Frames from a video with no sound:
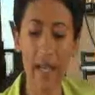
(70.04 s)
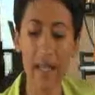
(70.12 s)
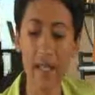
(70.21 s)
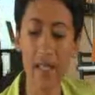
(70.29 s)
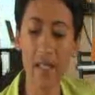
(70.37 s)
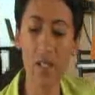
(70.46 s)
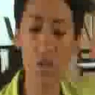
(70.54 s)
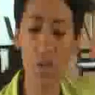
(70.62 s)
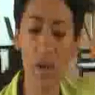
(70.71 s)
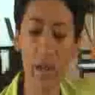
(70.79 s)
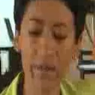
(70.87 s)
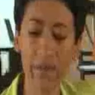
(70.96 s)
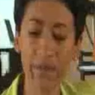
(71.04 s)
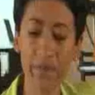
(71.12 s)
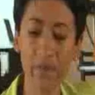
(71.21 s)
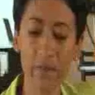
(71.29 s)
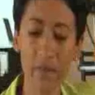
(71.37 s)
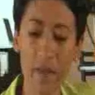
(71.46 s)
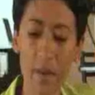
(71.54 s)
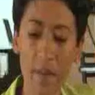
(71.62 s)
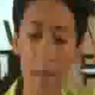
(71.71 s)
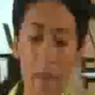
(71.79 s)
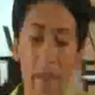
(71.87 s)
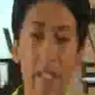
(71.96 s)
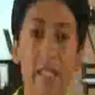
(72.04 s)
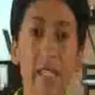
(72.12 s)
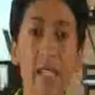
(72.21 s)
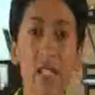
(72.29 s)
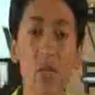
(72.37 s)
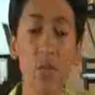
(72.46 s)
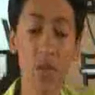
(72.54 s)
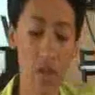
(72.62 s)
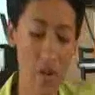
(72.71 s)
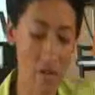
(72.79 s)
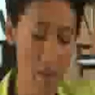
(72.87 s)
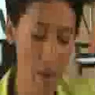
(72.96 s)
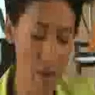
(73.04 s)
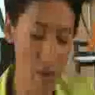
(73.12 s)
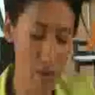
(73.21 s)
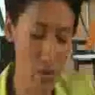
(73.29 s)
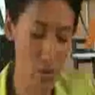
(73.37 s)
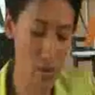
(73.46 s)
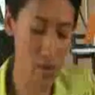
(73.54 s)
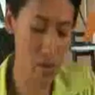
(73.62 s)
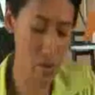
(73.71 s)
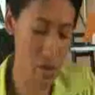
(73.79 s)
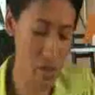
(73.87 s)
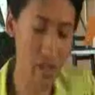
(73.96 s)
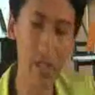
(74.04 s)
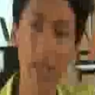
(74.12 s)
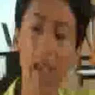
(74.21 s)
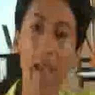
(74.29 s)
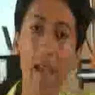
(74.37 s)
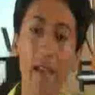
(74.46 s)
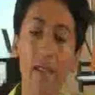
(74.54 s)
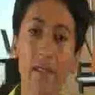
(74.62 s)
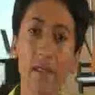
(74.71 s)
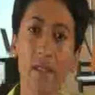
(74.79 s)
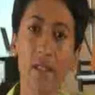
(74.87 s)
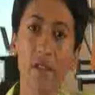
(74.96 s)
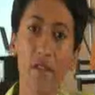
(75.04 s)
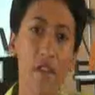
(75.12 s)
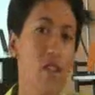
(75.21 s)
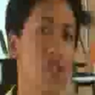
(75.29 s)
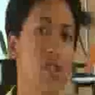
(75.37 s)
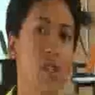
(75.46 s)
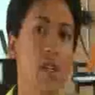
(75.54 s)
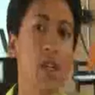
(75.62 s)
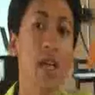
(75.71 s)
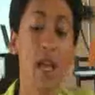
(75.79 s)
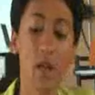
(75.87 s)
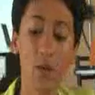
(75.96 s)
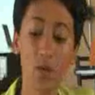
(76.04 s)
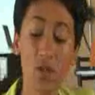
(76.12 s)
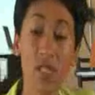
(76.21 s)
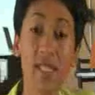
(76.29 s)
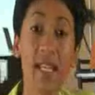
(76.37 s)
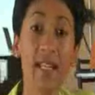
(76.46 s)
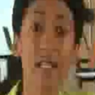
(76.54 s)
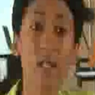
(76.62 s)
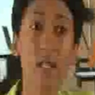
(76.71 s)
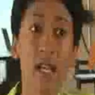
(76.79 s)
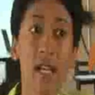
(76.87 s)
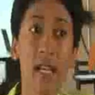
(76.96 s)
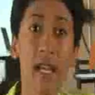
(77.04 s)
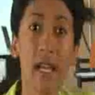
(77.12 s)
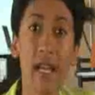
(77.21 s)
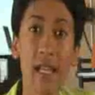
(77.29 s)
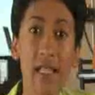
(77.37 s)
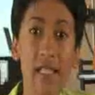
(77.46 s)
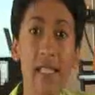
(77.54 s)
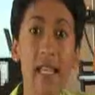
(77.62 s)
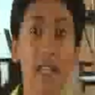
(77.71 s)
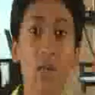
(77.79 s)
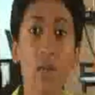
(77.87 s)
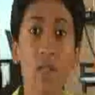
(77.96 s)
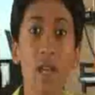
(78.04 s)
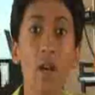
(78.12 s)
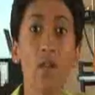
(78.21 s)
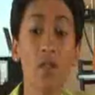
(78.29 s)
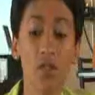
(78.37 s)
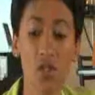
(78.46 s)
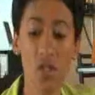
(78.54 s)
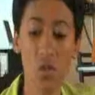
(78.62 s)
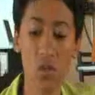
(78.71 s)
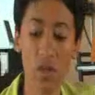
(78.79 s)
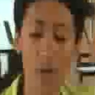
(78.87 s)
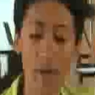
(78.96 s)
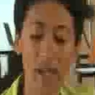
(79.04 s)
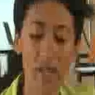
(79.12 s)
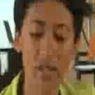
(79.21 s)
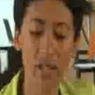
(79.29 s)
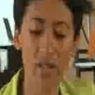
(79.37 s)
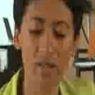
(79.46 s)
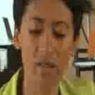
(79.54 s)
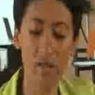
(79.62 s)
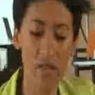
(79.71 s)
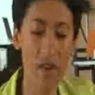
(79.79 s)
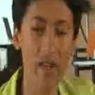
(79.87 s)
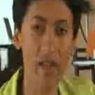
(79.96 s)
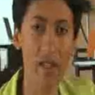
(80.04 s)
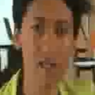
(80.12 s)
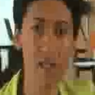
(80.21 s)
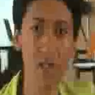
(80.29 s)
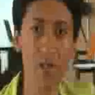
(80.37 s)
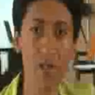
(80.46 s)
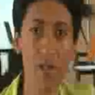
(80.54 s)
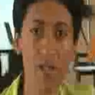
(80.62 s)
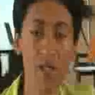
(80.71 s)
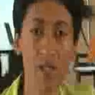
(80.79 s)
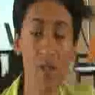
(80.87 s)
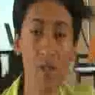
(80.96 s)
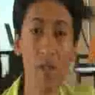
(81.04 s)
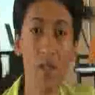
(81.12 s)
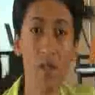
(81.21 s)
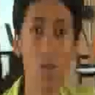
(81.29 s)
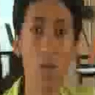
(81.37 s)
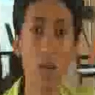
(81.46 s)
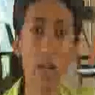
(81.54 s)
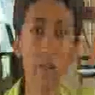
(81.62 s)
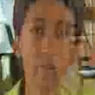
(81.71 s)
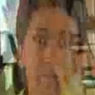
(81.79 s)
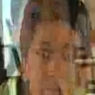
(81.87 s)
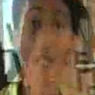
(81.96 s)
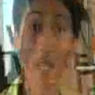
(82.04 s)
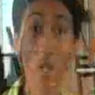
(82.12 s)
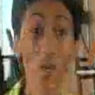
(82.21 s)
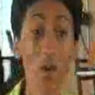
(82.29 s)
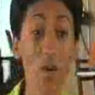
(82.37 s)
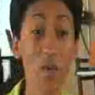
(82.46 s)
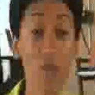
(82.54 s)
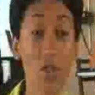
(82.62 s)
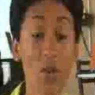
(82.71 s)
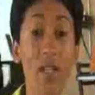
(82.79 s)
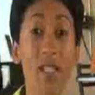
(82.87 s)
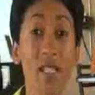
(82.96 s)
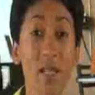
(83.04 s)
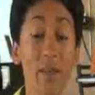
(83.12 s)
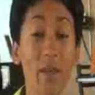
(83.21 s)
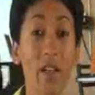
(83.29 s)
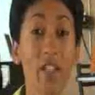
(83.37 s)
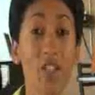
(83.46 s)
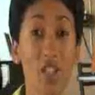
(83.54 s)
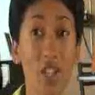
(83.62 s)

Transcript: I guess this wine, by the taste, would go very good with sushi and fish, and also salad. And salad with goat's cheese would go actually very nicely with this wine. The second wine we're doing is the Amani